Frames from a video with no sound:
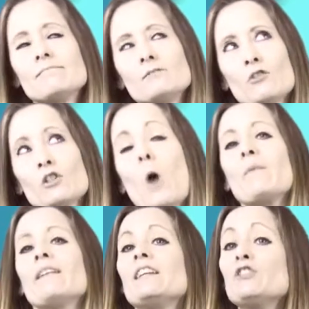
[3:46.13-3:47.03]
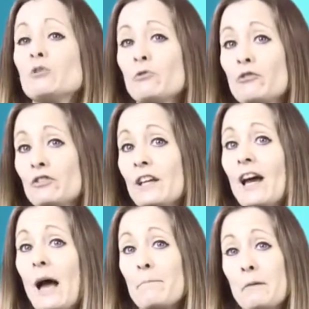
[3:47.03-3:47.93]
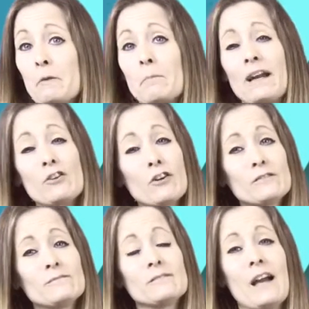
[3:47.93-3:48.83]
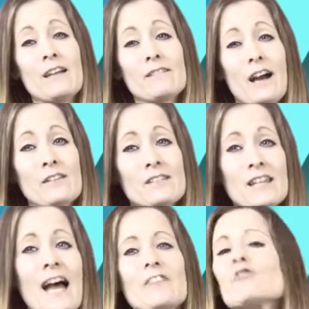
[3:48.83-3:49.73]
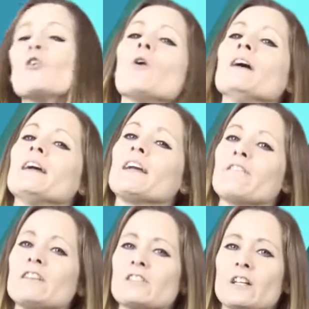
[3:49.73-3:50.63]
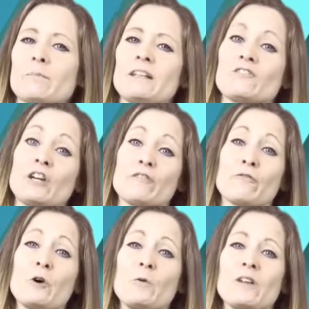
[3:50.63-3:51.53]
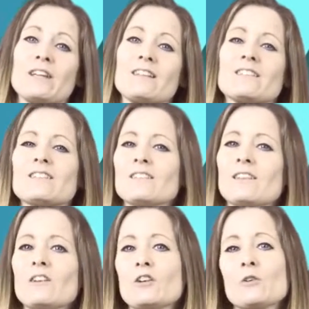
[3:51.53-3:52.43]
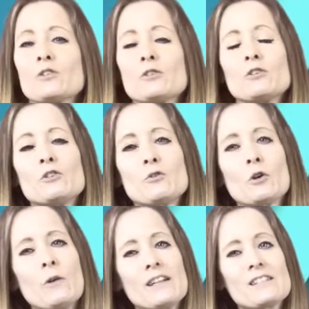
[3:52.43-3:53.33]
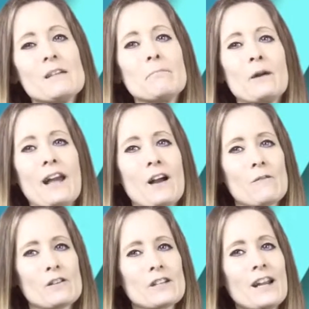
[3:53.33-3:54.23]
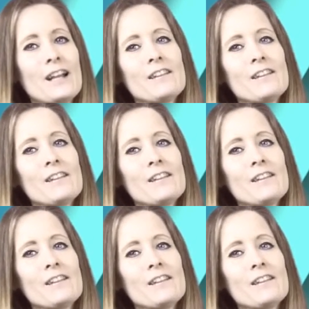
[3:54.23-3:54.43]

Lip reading: not commonly used and people might not understand, or if it's going to be straightforward, that's you talk quite simple language.